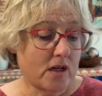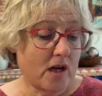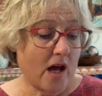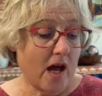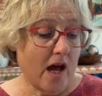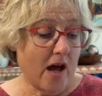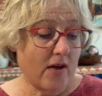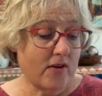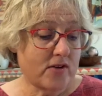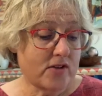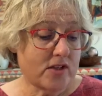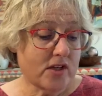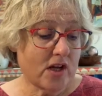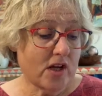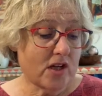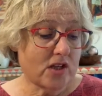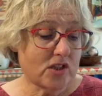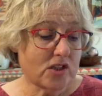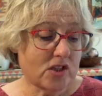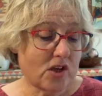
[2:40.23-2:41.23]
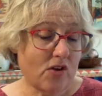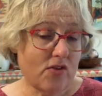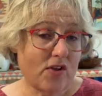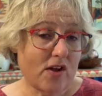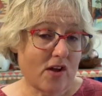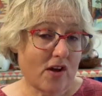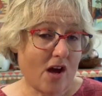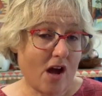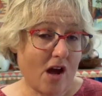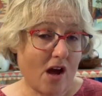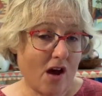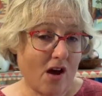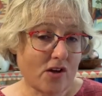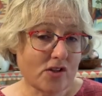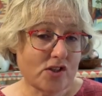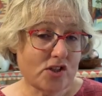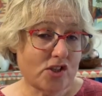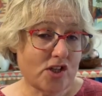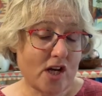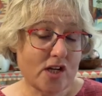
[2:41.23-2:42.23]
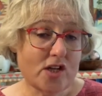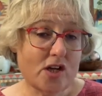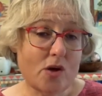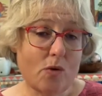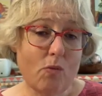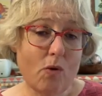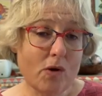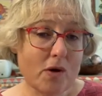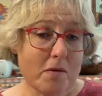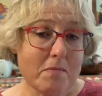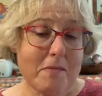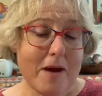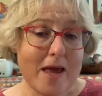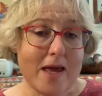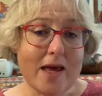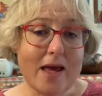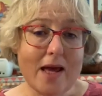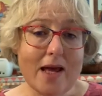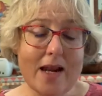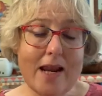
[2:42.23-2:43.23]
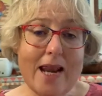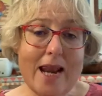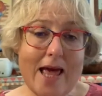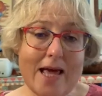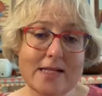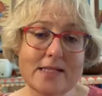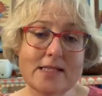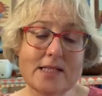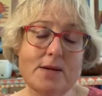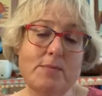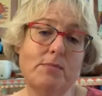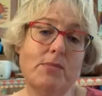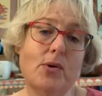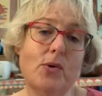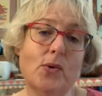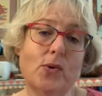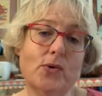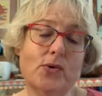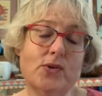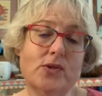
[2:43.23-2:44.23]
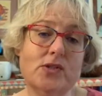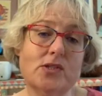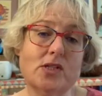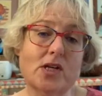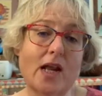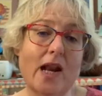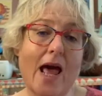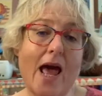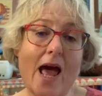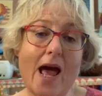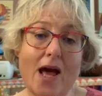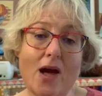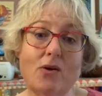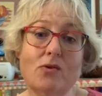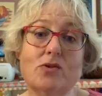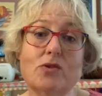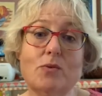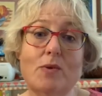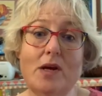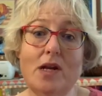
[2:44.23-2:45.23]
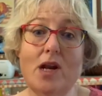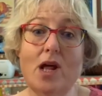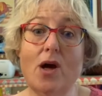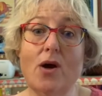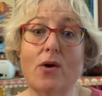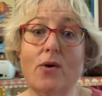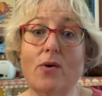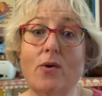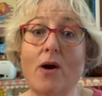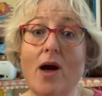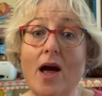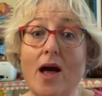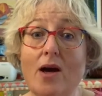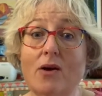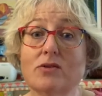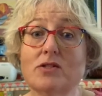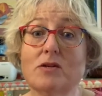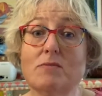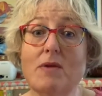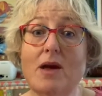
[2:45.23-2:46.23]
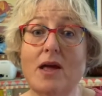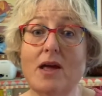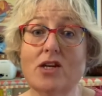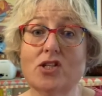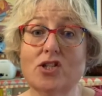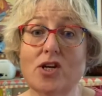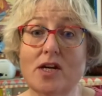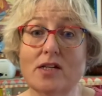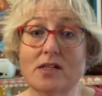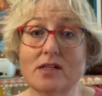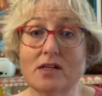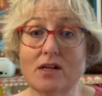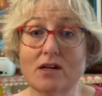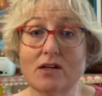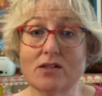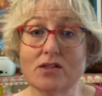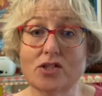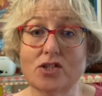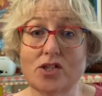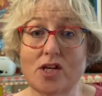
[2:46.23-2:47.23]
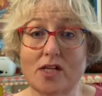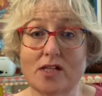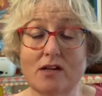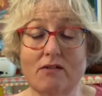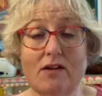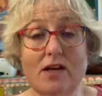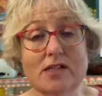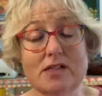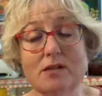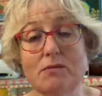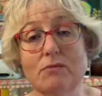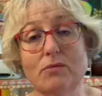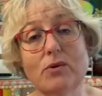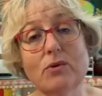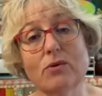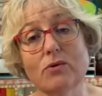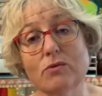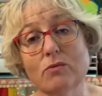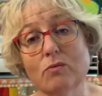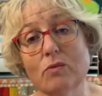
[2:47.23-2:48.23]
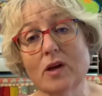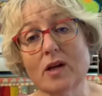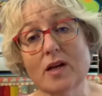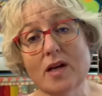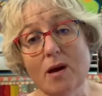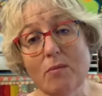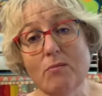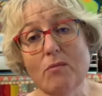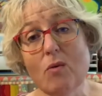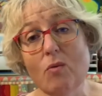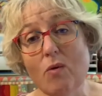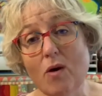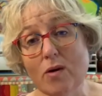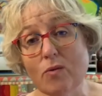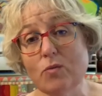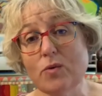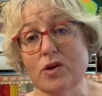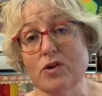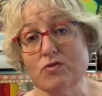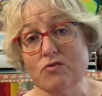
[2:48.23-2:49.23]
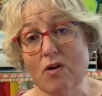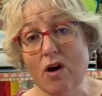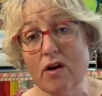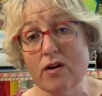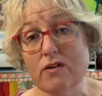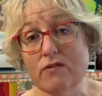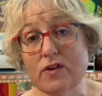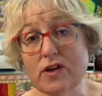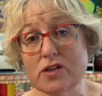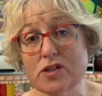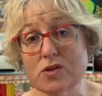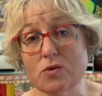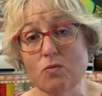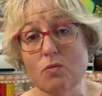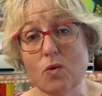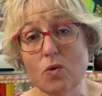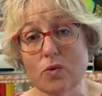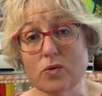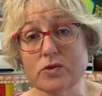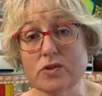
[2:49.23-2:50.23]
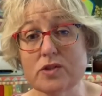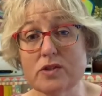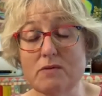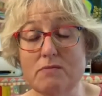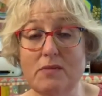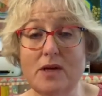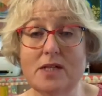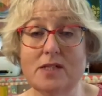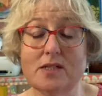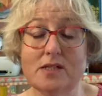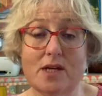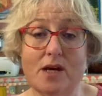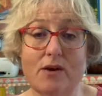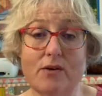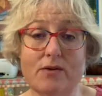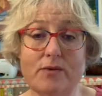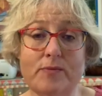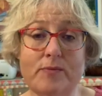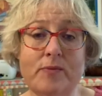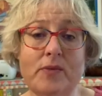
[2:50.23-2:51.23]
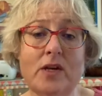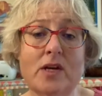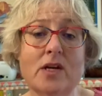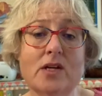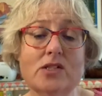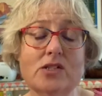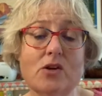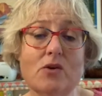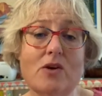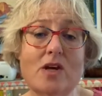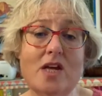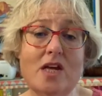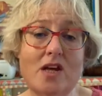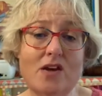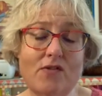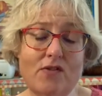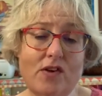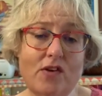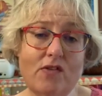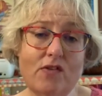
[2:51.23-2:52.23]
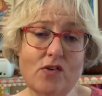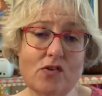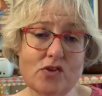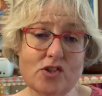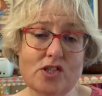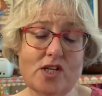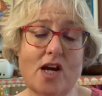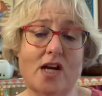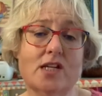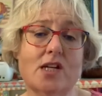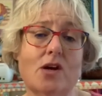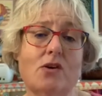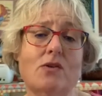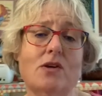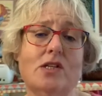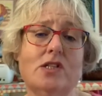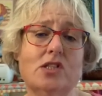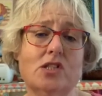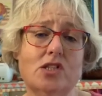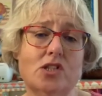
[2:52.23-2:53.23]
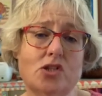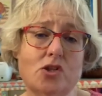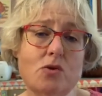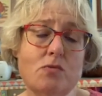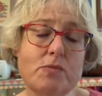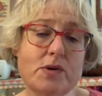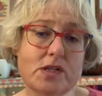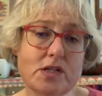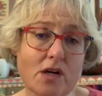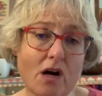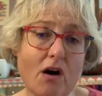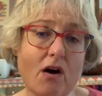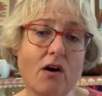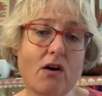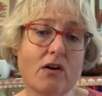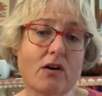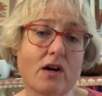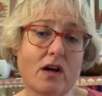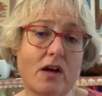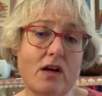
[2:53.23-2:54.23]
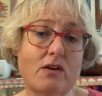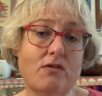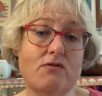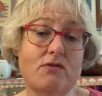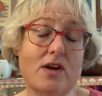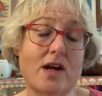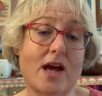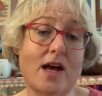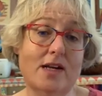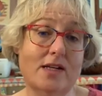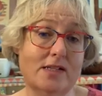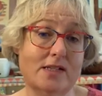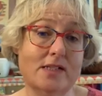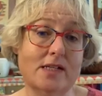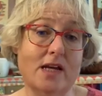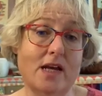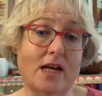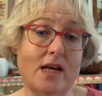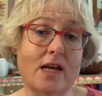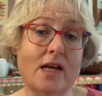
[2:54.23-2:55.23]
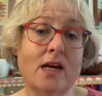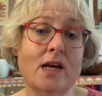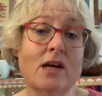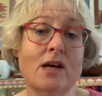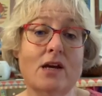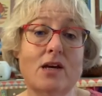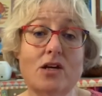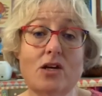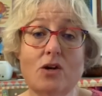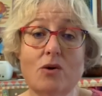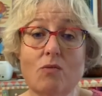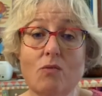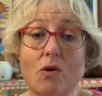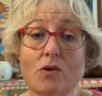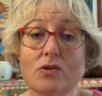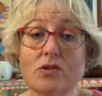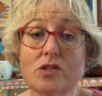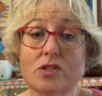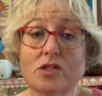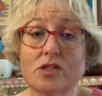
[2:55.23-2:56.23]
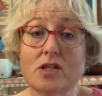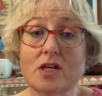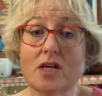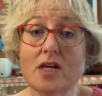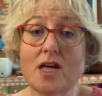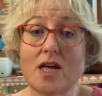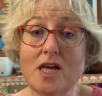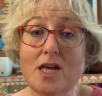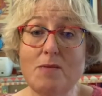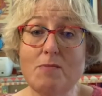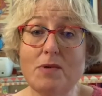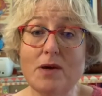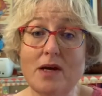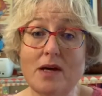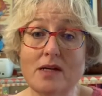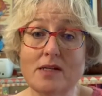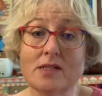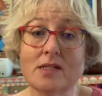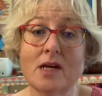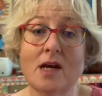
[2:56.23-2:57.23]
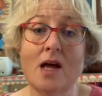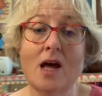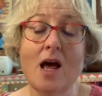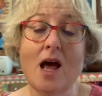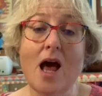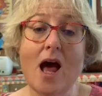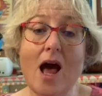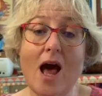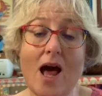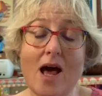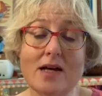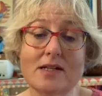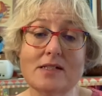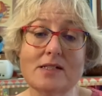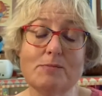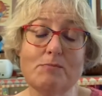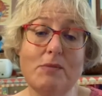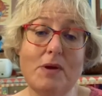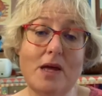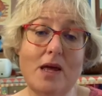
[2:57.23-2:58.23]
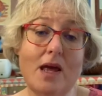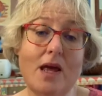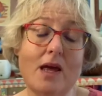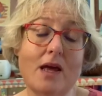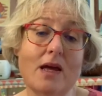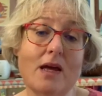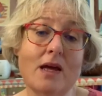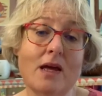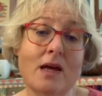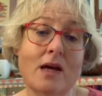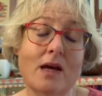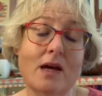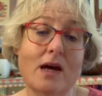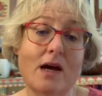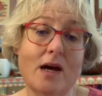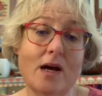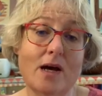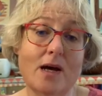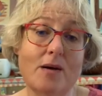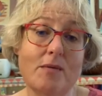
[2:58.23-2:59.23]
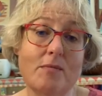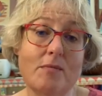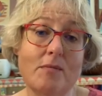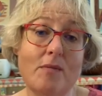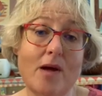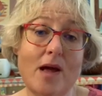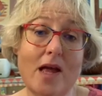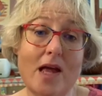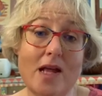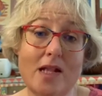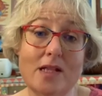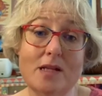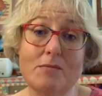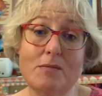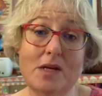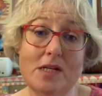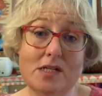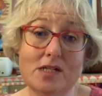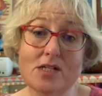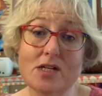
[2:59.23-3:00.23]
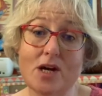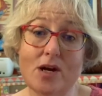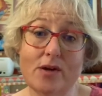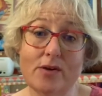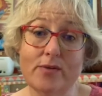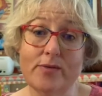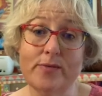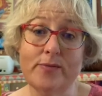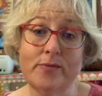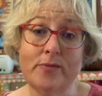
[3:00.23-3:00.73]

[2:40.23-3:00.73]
And so the cast shadow, you want to make it less important. And how do we know how to make cast shadow less important? Well, number one, we drive it towards the midtone. So even if your shadow is super dark in reality, you want to keep it as being in the midtone.